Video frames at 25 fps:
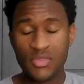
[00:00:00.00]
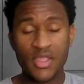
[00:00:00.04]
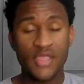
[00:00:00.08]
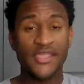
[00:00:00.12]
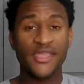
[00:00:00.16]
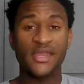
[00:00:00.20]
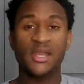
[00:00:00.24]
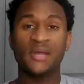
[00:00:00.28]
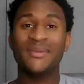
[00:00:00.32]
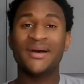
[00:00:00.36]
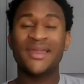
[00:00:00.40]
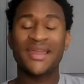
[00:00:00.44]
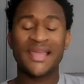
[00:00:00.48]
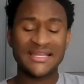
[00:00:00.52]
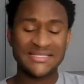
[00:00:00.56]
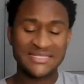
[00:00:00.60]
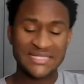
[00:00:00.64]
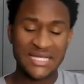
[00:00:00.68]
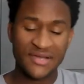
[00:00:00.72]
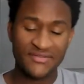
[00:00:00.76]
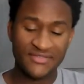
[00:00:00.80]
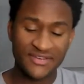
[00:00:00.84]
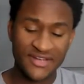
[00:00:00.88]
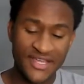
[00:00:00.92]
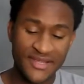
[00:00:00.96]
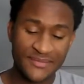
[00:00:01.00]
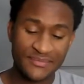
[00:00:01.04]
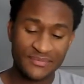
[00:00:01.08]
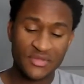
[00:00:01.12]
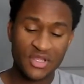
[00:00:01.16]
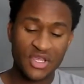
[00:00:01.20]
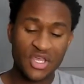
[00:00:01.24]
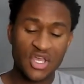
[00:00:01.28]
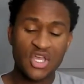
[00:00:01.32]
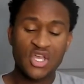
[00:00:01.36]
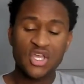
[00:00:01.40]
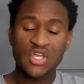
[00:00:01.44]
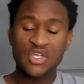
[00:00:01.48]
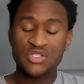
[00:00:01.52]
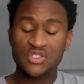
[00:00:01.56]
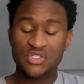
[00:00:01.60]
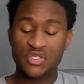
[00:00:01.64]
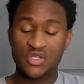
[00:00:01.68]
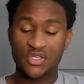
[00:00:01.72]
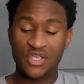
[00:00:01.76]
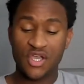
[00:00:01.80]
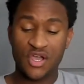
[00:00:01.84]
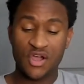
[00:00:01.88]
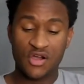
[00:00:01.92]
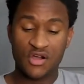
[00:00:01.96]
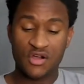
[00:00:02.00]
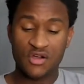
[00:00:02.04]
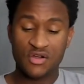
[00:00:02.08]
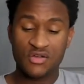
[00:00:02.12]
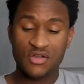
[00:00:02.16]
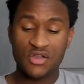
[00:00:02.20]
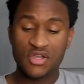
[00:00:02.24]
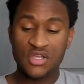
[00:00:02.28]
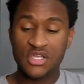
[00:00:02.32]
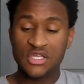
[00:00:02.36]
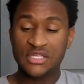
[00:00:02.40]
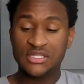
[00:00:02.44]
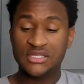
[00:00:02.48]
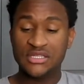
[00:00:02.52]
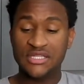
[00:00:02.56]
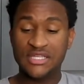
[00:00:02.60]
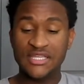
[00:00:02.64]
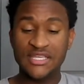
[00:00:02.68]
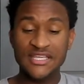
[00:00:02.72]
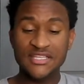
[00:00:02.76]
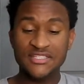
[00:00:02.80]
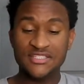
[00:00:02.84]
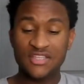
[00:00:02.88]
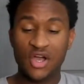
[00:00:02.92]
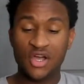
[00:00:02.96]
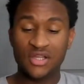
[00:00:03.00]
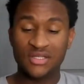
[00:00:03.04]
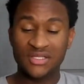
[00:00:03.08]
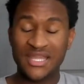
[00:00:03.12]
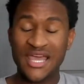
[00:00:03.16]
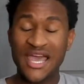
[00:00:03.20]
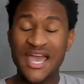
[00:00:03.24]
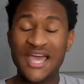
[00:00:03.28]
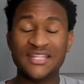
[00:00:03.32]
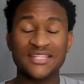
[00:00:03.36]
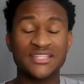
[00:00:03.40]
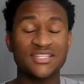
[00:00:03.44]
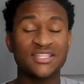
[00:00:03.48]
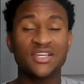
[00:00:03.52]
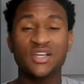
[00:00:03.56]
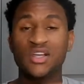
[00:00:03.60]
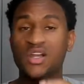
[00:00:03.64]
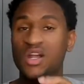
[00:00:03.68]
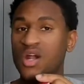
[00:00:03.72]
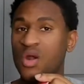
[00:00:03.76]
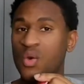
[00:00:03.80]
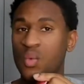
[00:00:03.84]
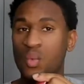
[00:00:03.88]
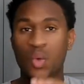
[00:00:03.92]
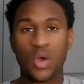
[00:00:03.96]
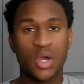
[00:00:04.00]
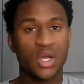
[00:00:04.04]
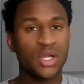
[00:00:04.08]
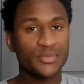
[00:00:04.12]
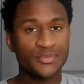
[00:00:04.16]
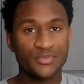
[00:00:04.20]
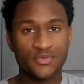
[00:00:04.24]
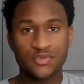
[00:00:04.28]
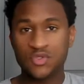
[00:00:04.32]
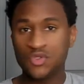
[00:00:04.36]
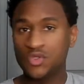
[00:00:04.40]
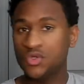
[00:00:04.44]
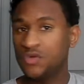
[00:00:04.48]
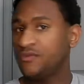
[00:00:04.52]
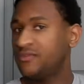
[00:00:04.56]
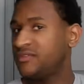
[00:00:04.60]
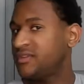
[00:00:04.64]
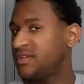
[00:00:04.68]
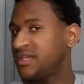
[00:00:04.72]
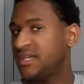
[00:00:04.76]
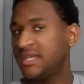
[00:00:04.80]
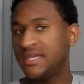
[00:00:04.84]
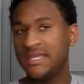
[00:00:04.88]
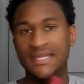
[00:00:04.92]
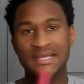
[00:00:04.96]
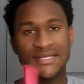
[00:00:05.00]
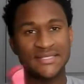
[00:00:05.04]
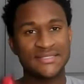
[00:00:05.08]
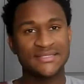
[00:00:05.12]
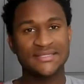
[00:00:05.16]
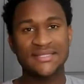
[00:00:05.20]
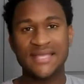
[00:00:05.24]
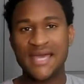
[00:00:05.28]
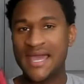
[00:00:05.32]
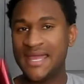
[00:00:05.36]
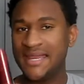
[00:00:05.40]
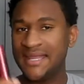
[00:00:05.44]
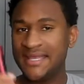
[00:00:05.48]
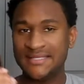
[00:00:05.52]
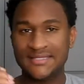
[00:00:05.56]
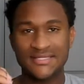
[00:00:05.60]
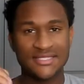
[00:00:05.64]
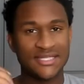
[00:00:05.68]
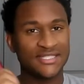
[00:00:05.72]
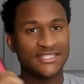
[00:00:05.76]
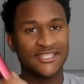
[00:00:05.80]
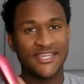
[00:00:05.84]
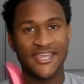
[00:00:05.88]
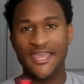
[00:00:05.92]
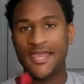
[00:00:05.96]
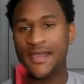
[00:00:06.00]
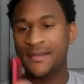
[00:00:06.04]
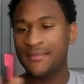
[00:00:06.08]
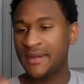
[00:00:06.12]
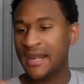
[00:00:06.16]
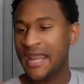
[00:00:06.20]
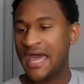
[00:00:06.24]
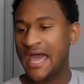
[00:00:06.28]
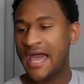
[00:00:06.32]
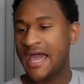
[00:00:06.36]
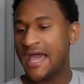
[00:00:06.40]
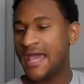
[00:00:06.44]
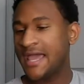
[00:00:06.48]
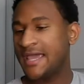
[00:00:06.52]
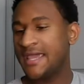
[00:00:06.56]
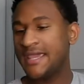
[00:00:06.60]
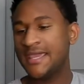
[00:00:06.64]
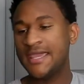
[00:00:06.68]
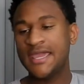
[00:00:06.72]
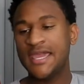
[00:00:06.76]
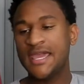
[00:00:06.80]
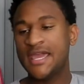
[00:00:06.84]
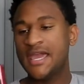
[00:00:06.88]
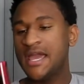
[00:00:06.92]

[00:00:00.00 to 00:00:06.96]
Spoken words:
Ain't nobody got time for that. So, y'all, these are not waterproof, it is not, it's a damn lie,